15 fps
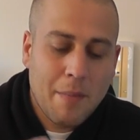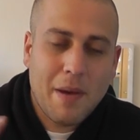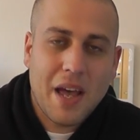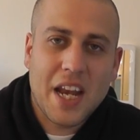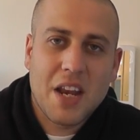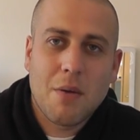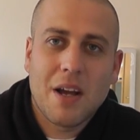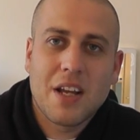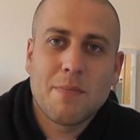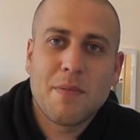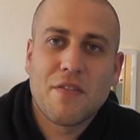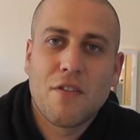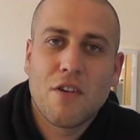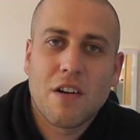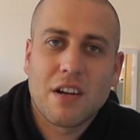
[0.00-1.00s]
But anyway,
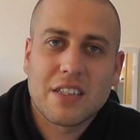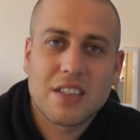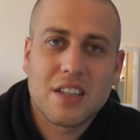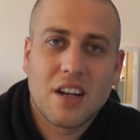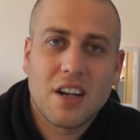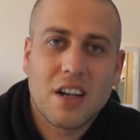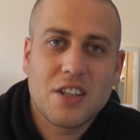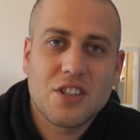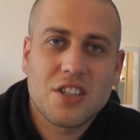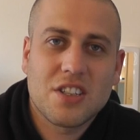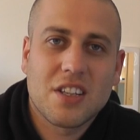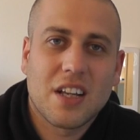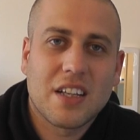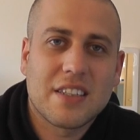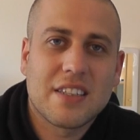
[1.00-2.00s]
before I start,
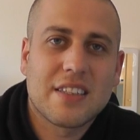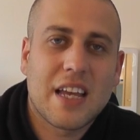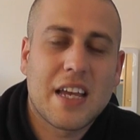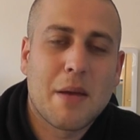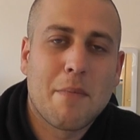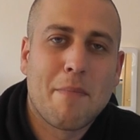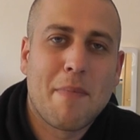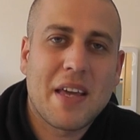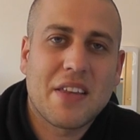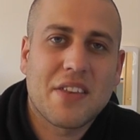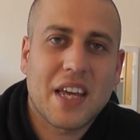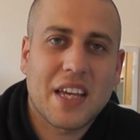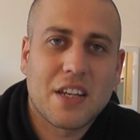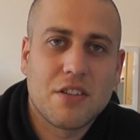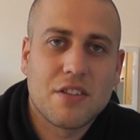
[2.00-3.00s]
just to like to say a big
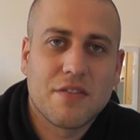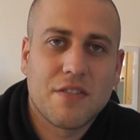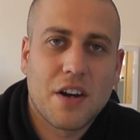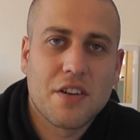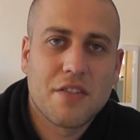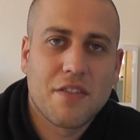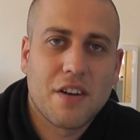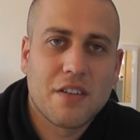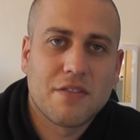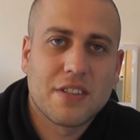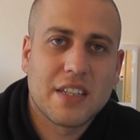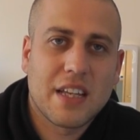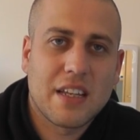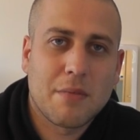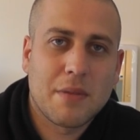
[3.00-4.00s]
thank you to Vodafone for
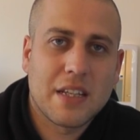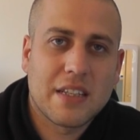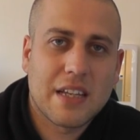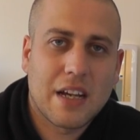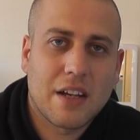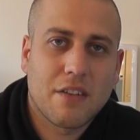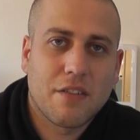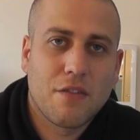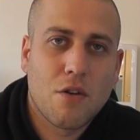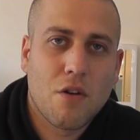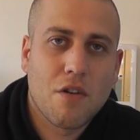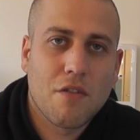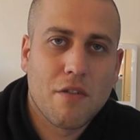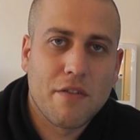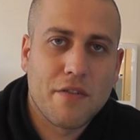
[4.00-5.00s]
sending me this out
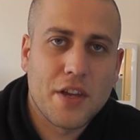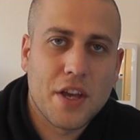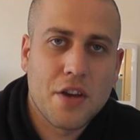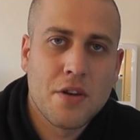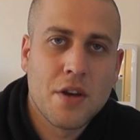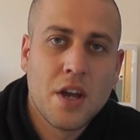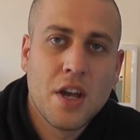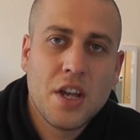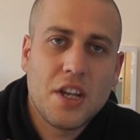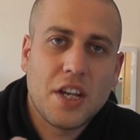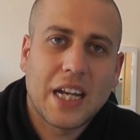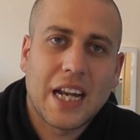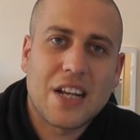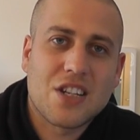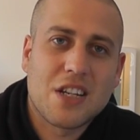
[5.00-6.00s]
for review. You
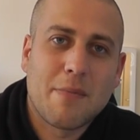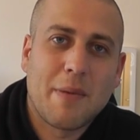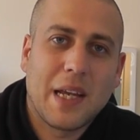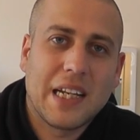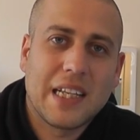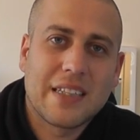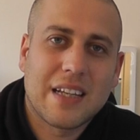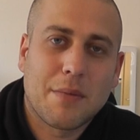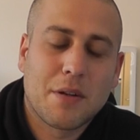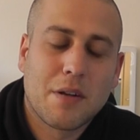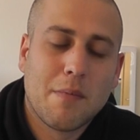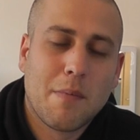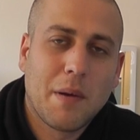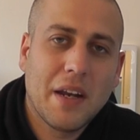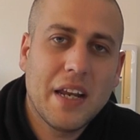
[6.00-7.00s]
can actually pick this up
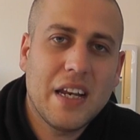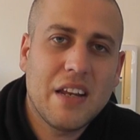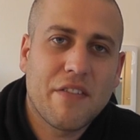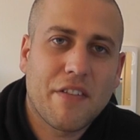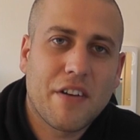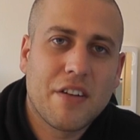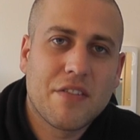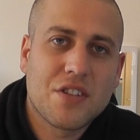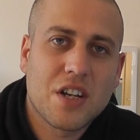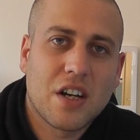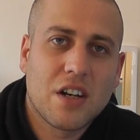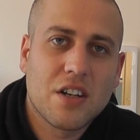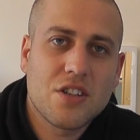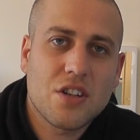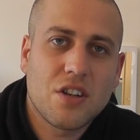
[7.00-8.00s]
completely free of
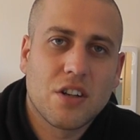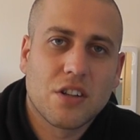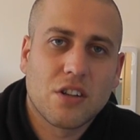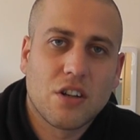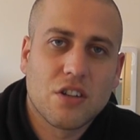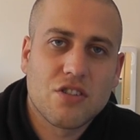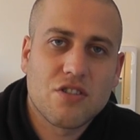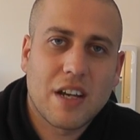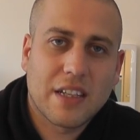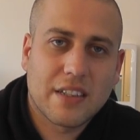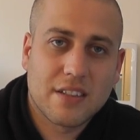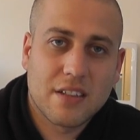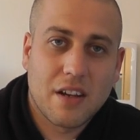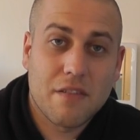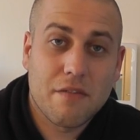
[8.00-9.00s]
charge on contract
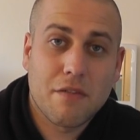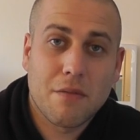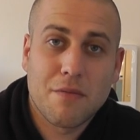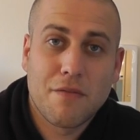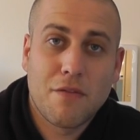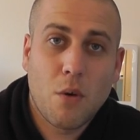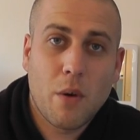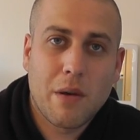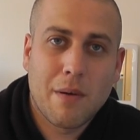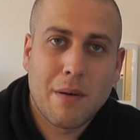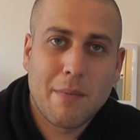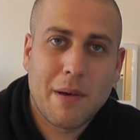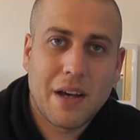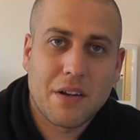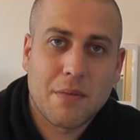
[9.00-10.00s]
starting from
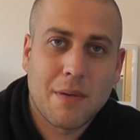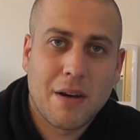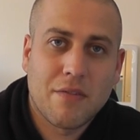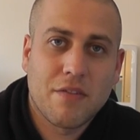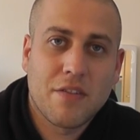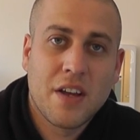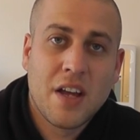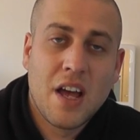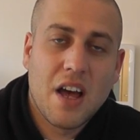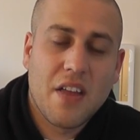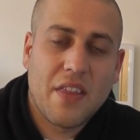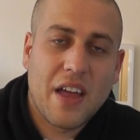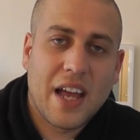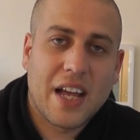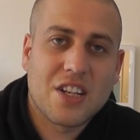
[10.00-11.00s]
£41 a month
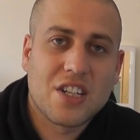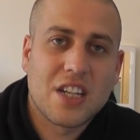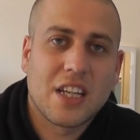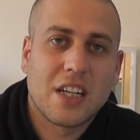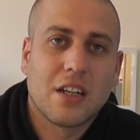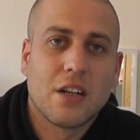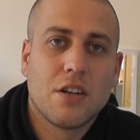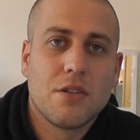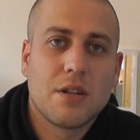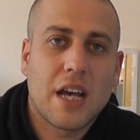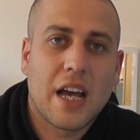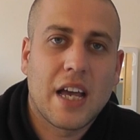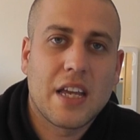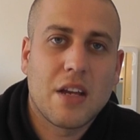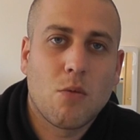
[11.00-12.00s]
and they actually include
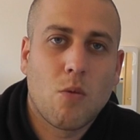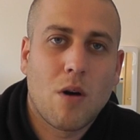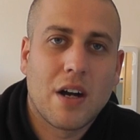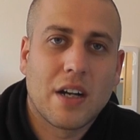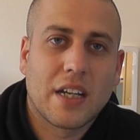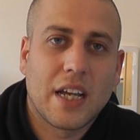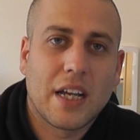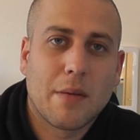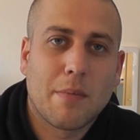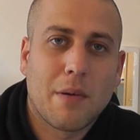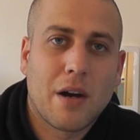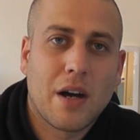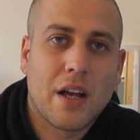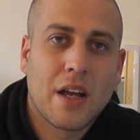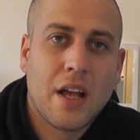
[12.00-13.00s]
a 1
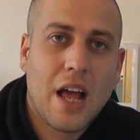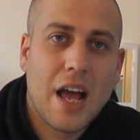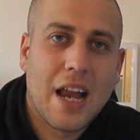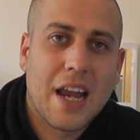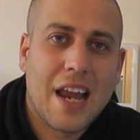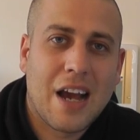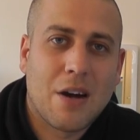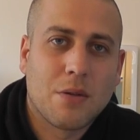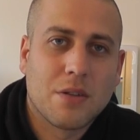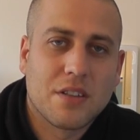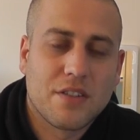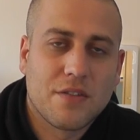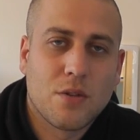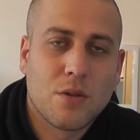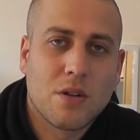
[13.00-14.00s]
GB
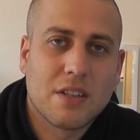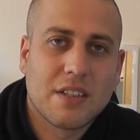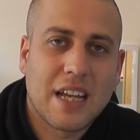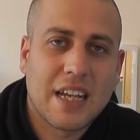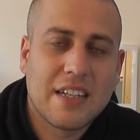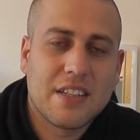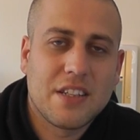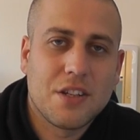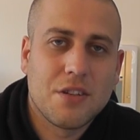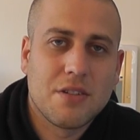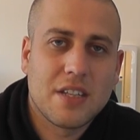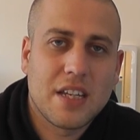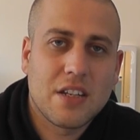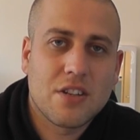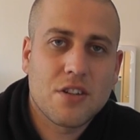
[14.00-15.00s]
allowance for data
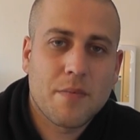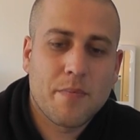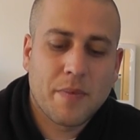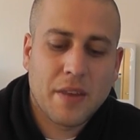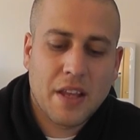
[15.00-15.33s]
usage.